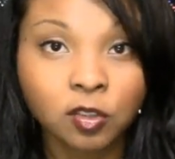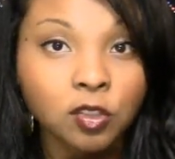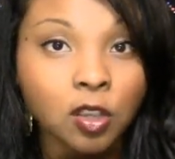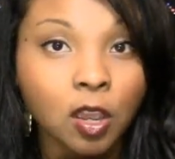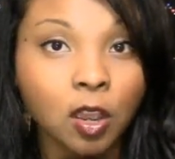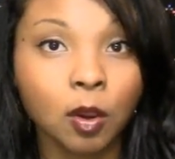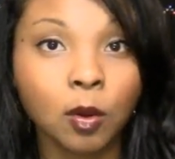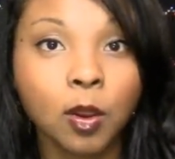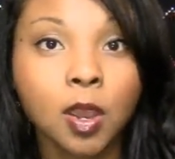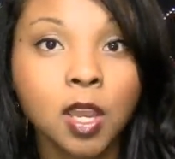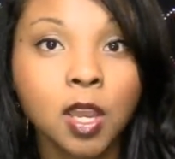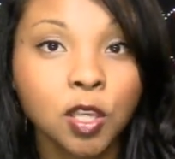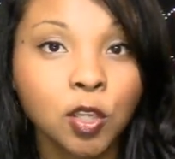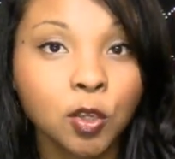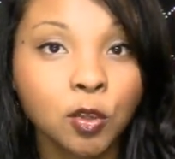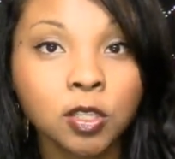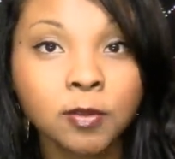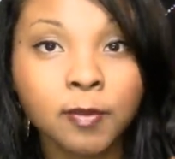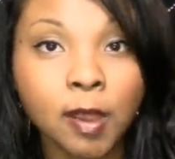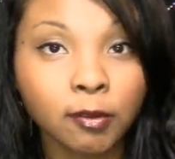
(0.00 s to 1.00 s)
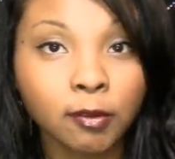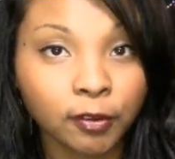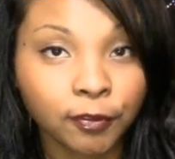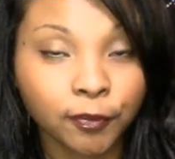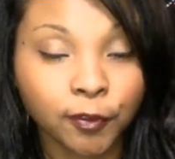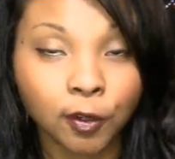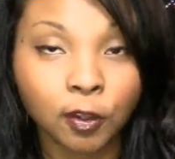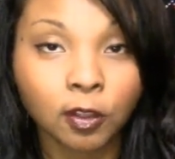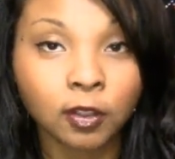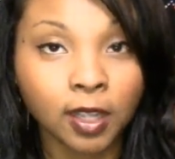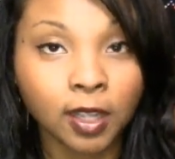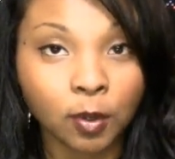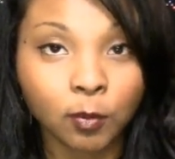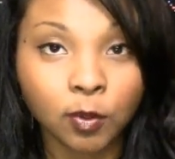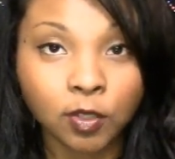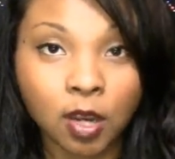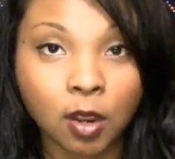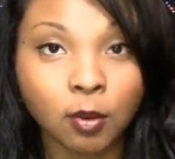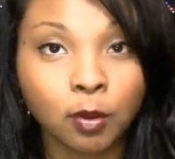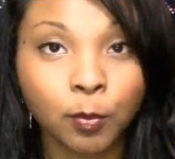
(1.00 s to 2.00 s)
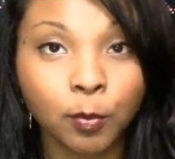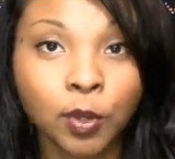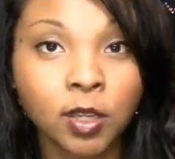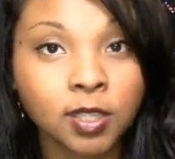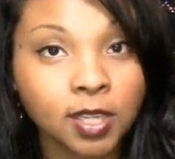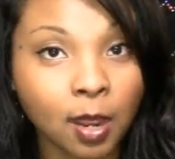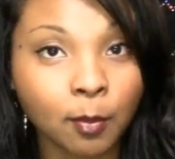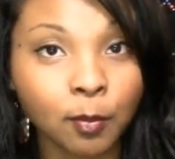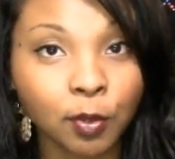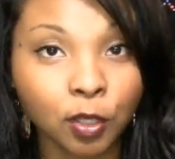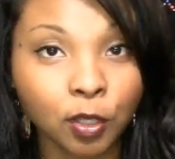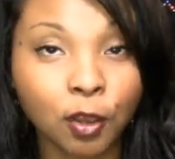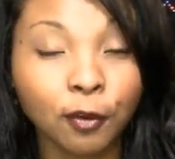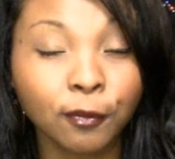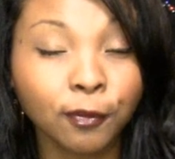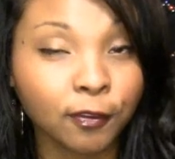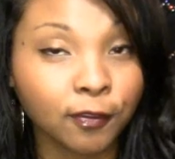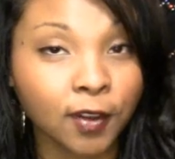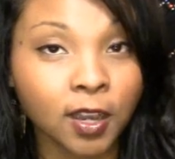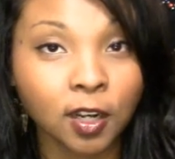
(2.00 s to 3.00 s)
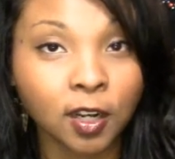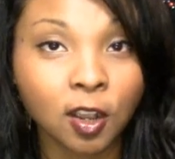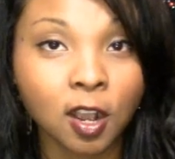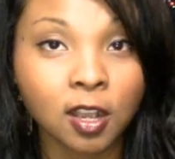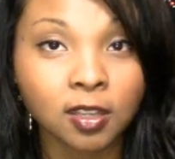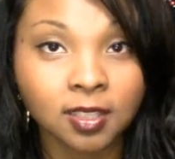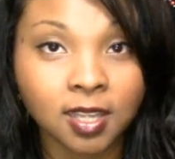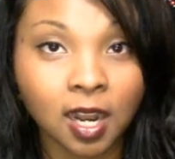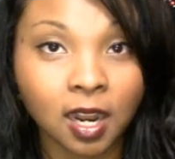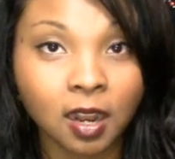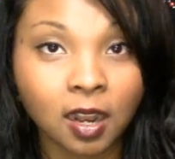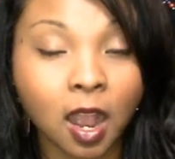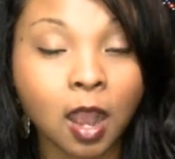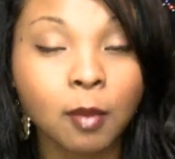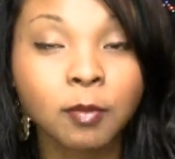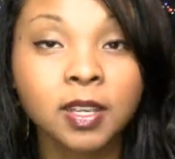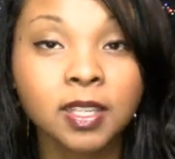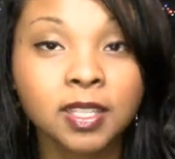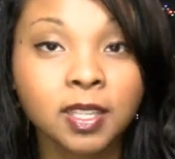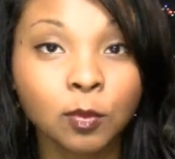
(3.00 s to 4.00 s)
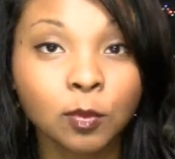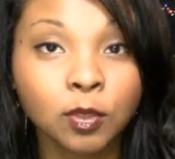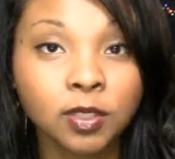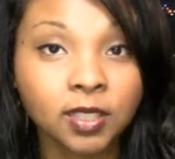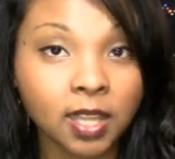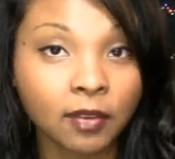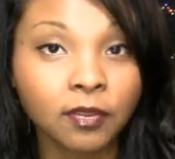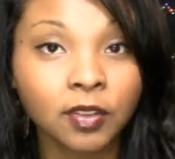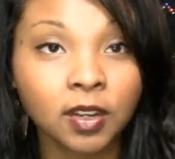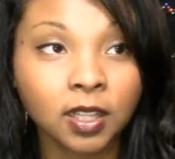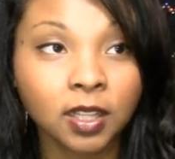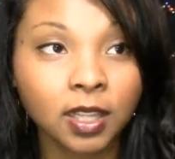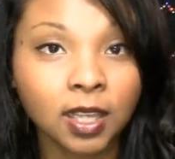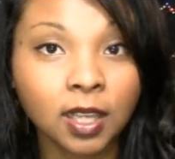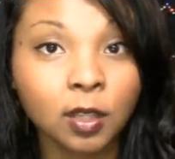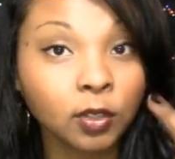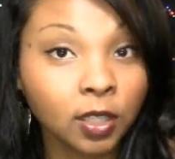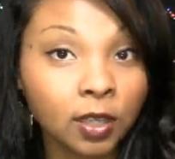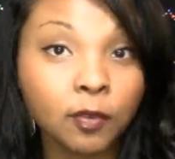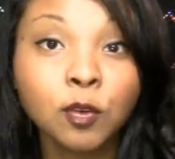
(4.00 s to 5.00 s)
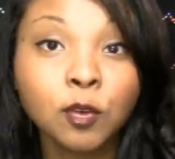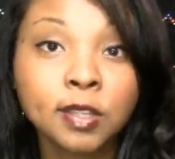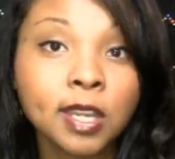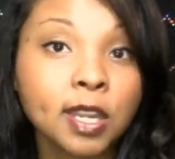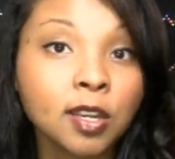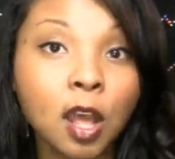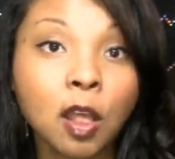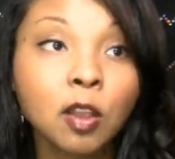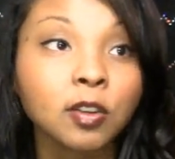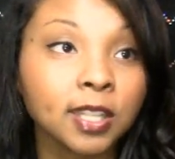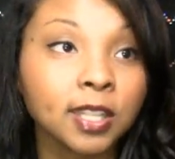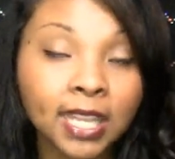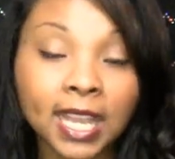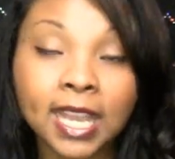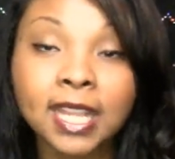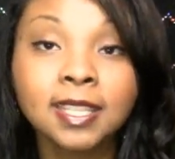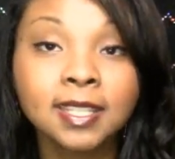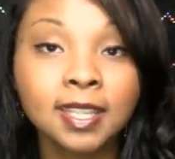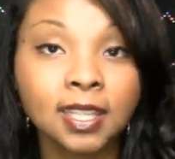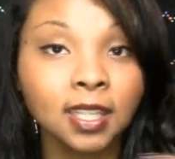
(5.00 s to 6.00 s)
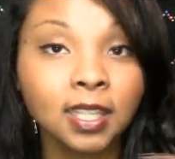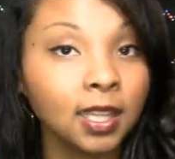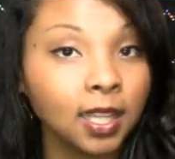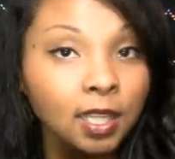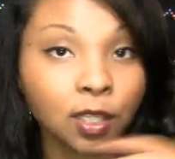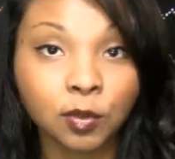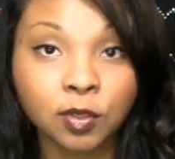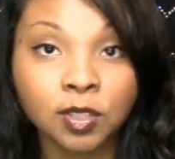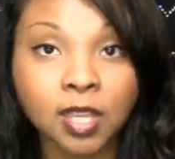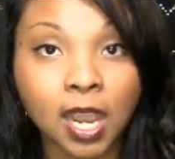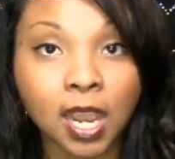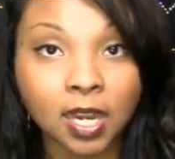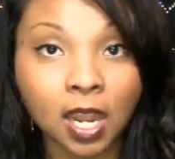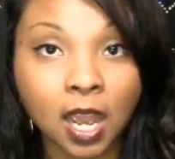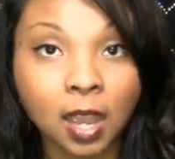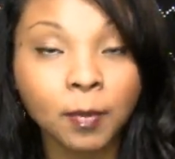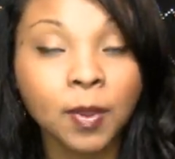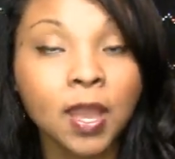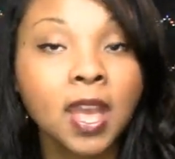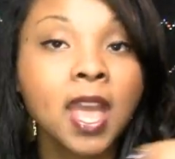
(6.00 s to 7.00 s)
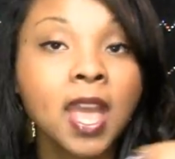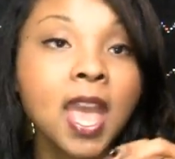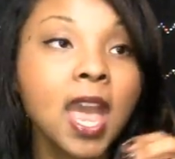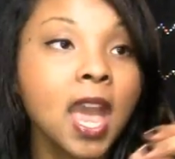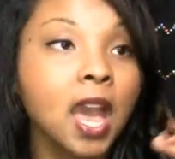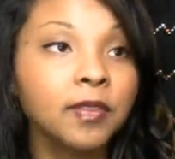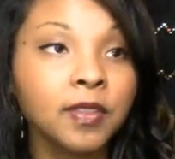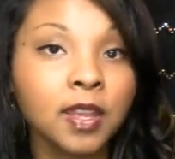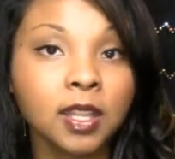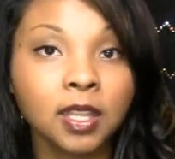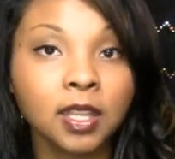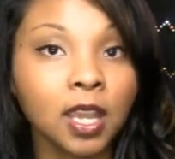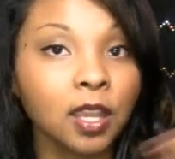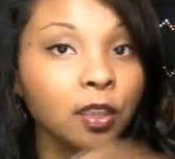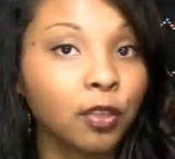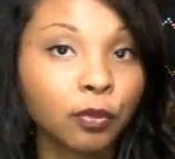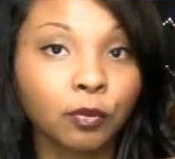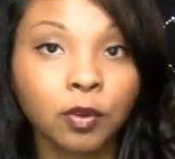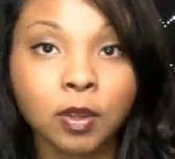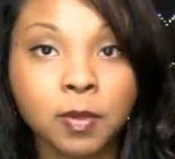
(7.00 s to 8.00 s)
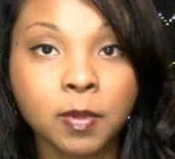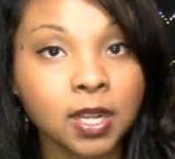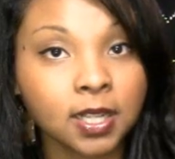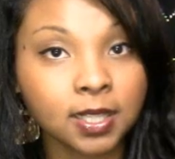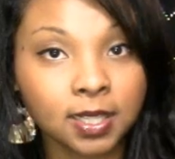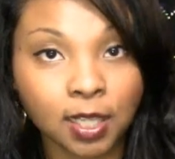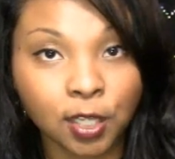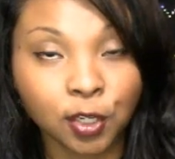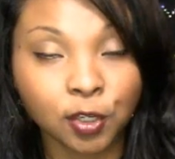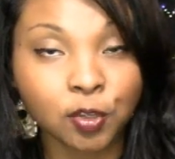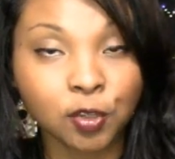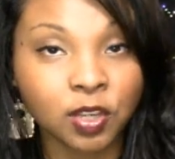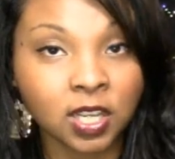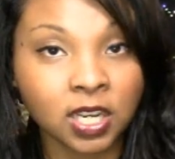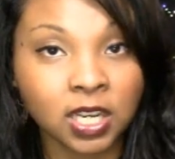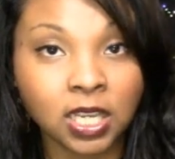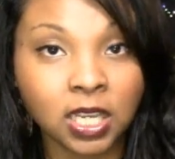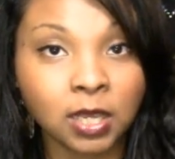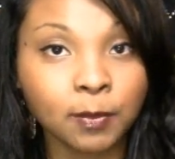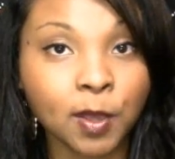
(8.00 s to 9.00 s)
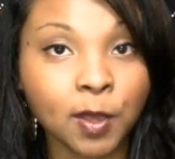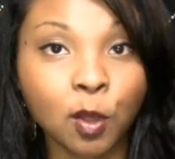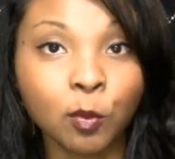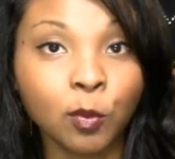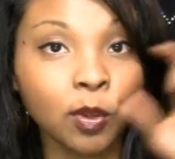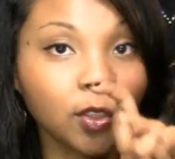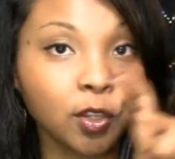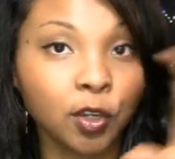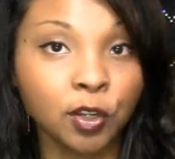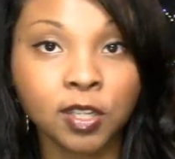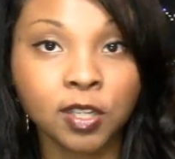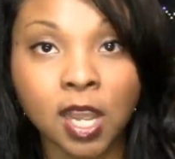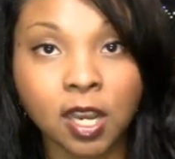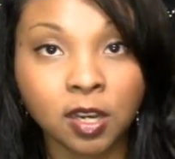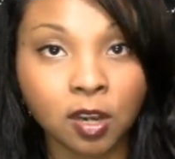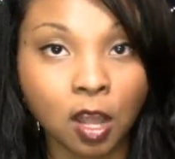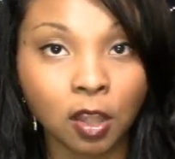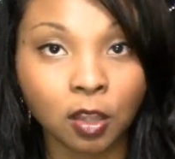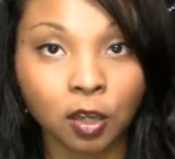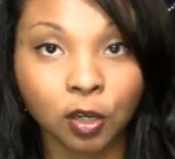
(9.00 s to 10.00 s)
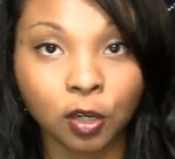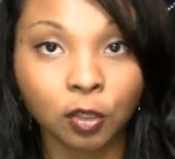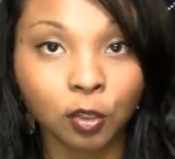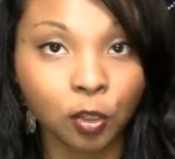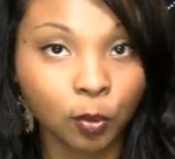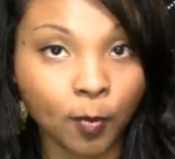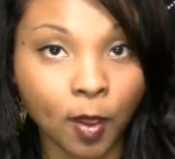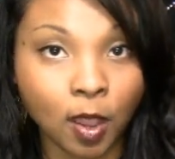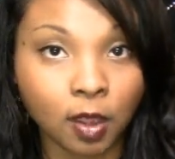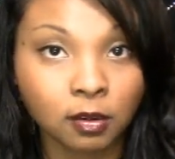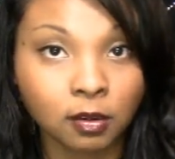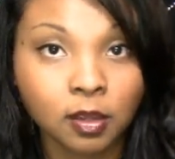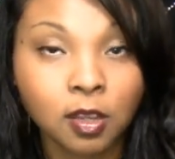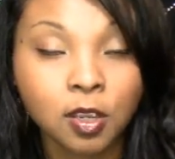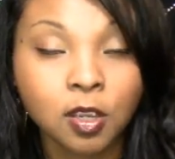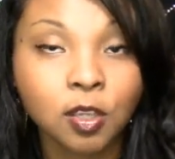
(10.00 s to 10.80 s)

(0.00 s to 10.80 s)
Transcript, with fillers: So use my referral link, which I will put down below, for Vitacost dot com, because it will definitely, it'll give you ten dollars like instantly, like you sign up, and then like three minutes later you'll get an email with your ten dollar coupon.